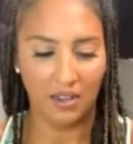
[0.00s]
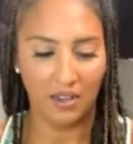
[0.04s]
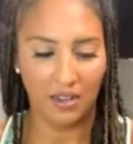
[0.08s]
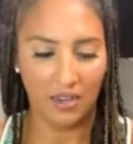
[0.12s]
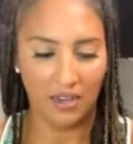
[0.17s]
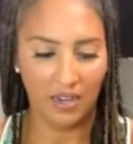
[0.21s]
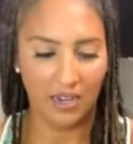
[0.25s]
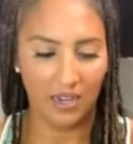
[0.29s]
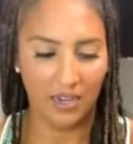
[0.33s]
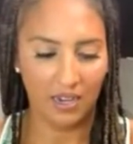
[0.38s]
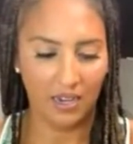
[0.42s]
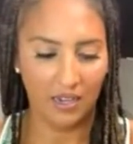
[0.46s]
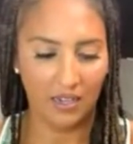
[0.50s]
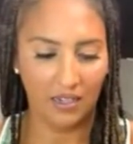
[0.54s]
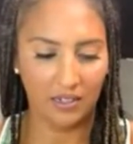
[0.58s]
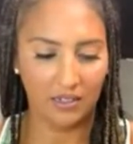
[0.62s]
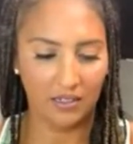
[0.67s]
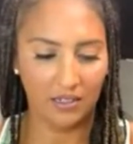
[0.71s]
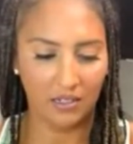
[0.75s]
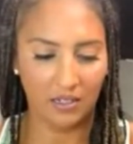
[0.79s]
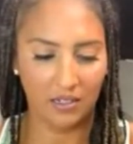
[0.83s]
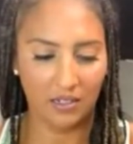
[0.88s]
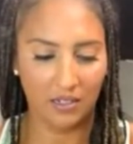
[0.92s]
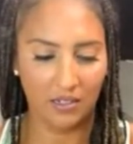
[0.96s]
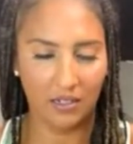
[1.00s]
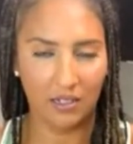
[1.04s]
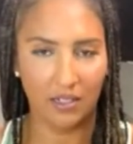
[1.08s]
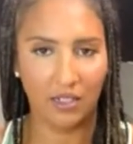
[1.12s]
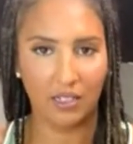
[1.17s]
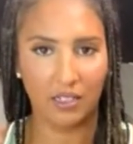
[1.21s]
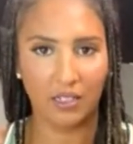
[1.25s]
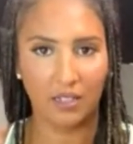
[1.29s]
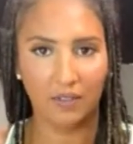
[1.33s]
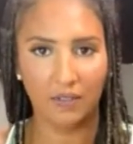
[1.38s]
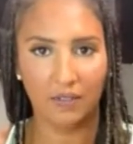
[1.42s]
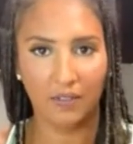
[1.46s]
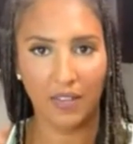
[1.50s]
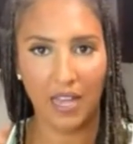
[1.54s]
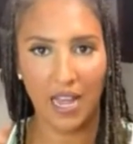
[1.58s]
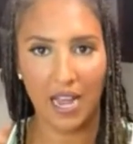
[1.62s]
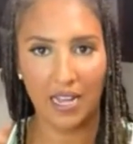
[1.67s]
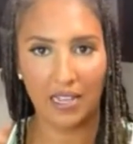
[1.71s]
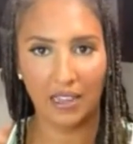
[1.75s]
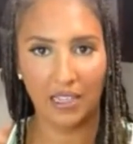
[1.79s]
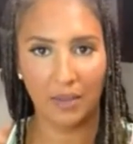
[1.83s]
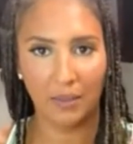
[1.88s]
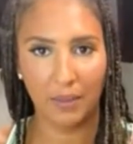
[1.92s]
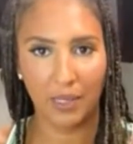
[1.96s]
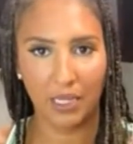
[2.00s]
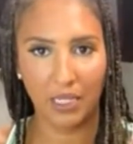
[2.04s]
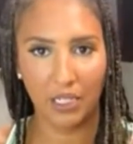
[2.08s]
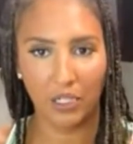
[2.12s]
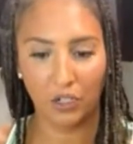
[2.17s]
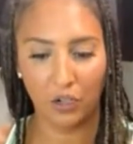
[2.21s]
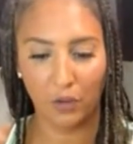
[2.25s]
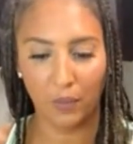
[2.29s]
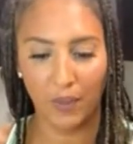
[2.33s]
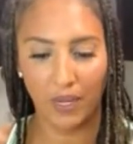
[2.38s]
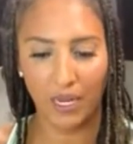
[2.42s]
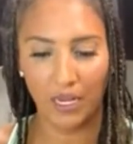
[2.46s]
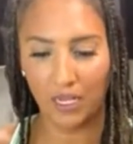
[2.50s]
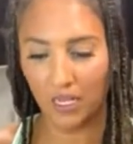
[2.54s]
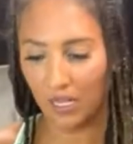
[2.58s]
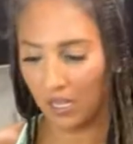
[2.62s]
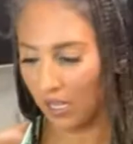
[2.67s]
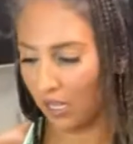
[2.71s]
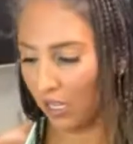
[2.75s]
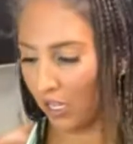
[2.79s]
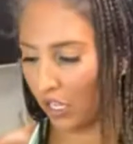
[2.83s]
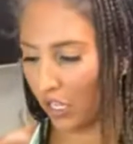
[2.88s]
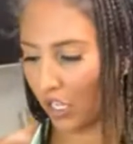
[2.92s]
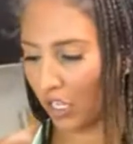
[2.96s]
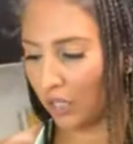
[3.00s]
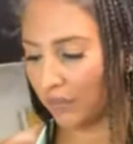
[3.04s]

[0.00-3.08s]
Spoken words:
and I like to flatten them a little bit here.